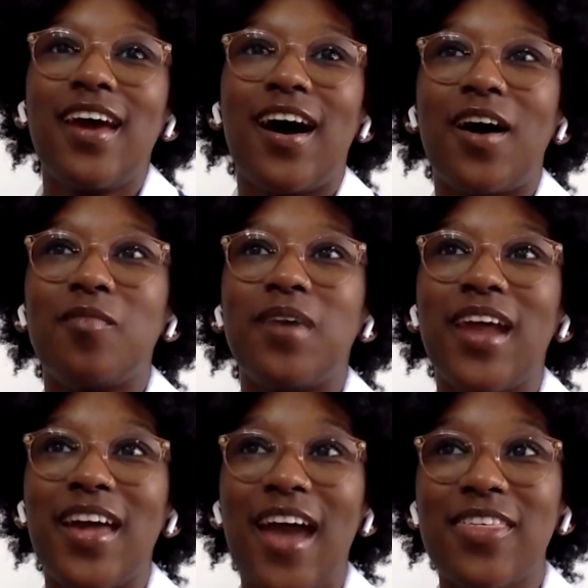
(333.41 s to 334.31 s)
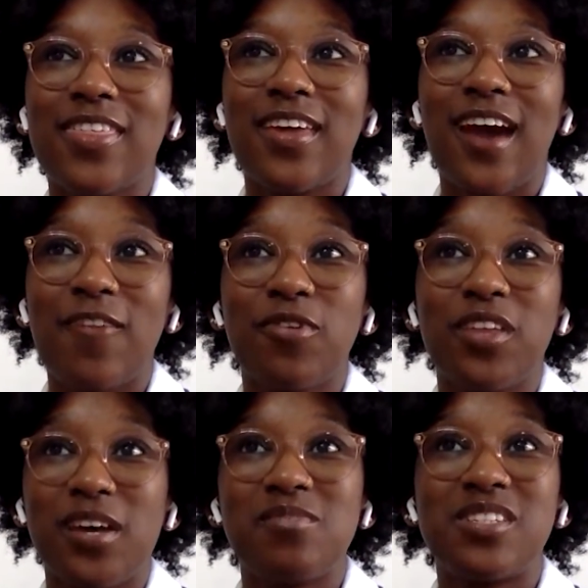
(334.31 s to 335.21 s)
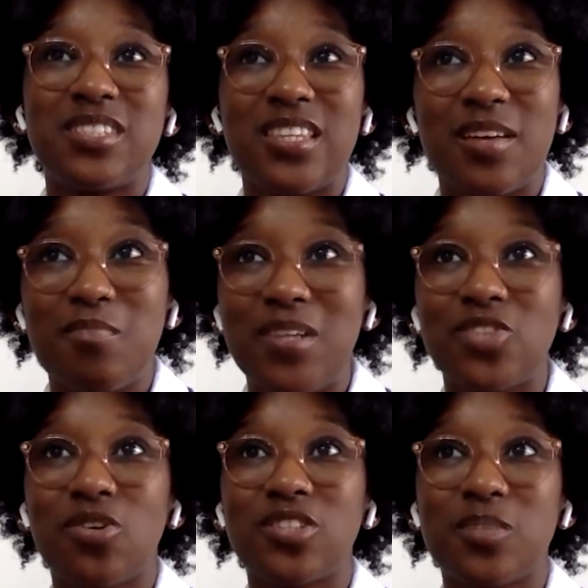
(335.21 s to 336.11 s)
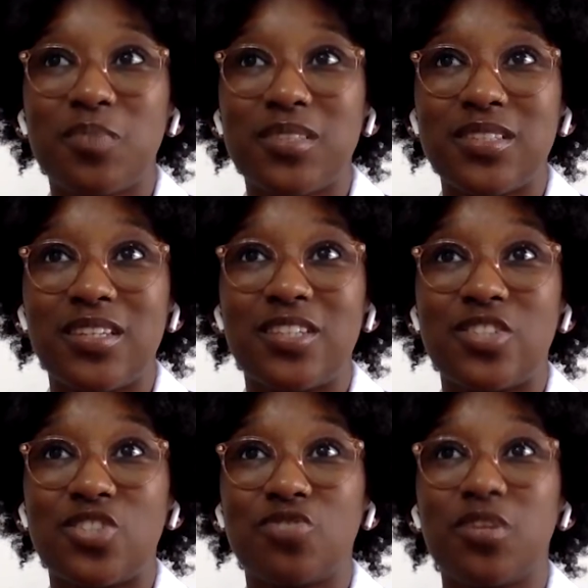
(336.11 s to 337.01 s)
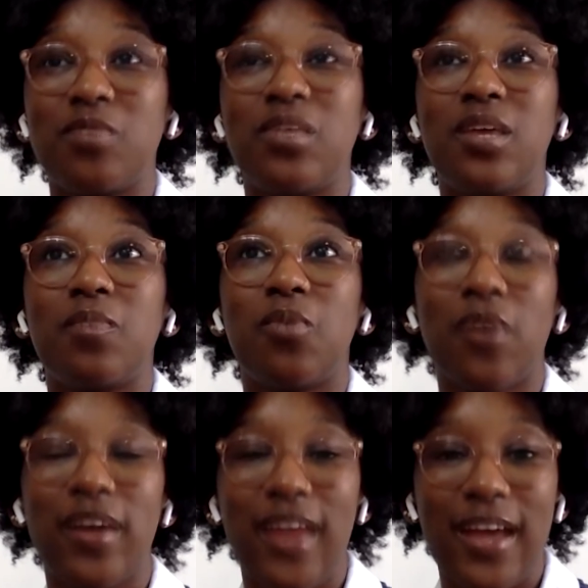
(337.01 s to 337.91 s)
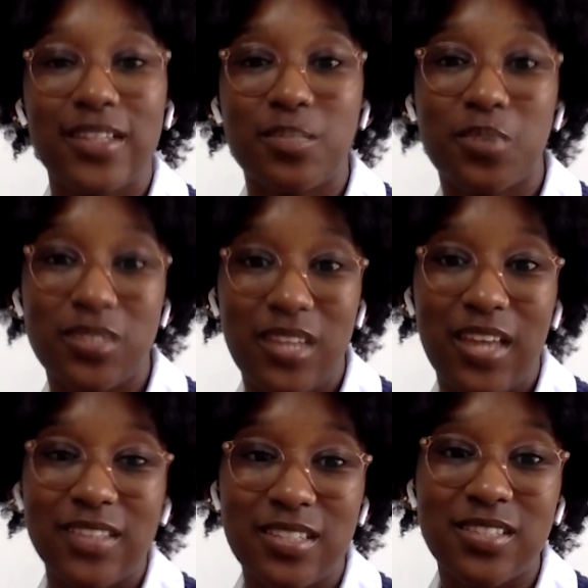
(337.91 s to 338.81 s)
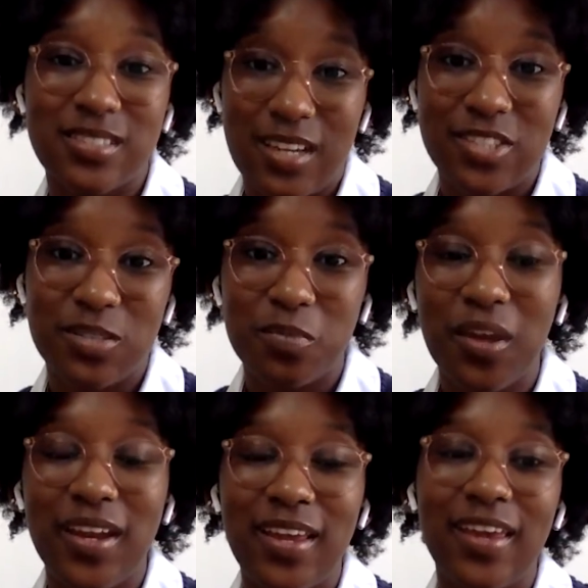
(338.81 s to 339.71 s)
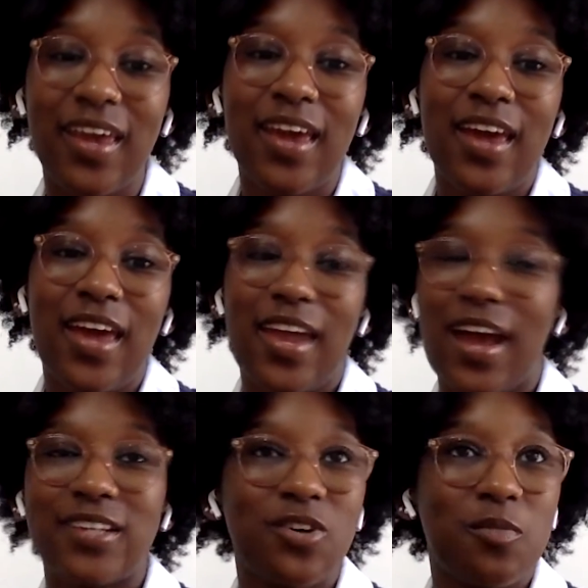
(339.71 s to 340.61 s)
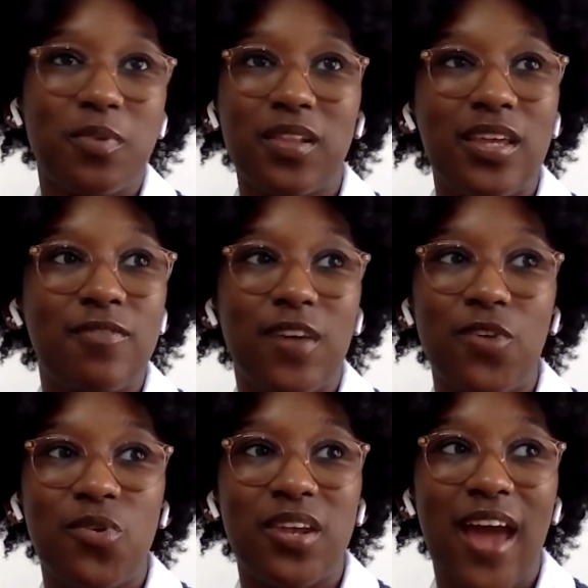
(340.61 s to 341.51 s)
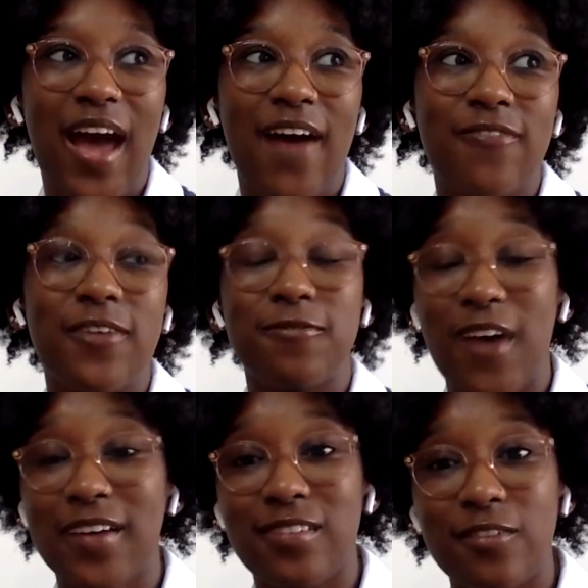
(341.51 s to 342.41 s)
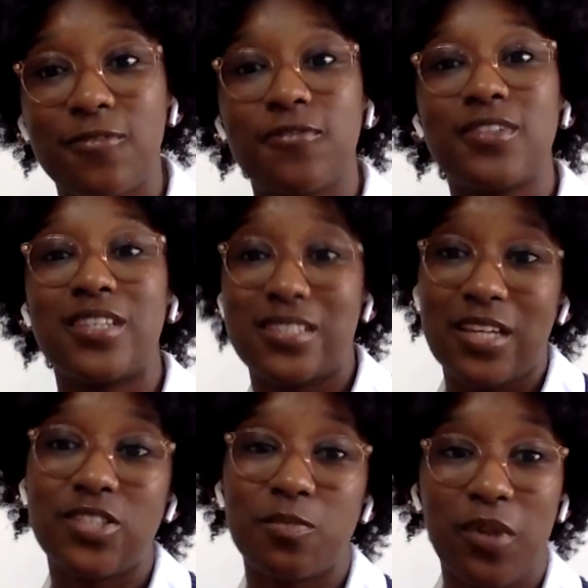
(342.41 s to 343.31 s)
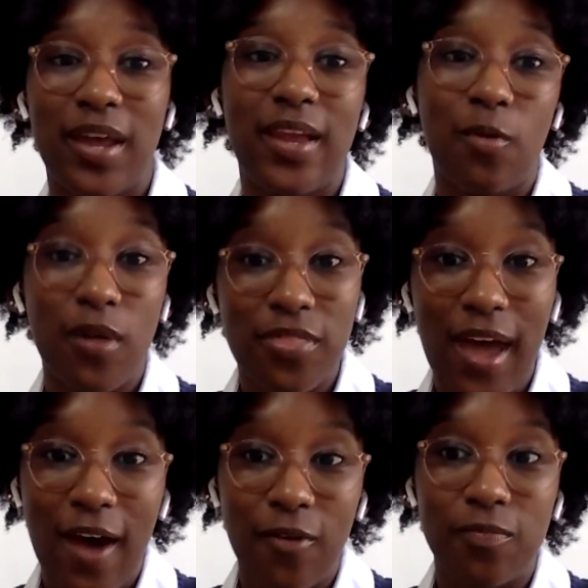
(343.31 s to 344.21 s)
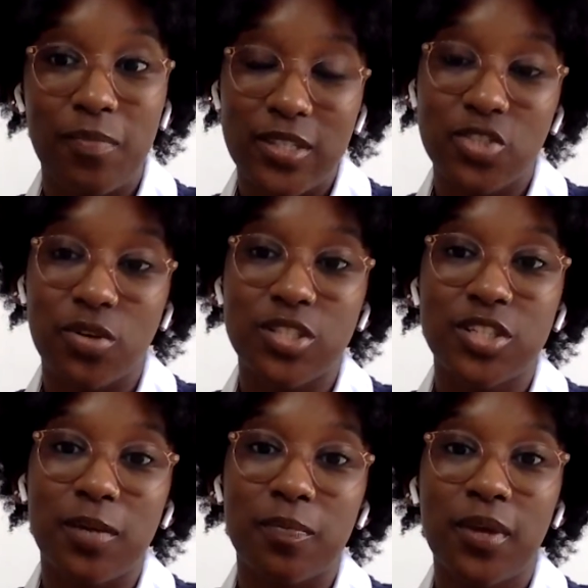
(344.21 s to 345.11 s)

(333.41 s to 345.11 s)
And I think I've really come to see that mentorship is extremely important as it pertains to succession planning. And I don't believe that you can have effective succession planning without mentorship.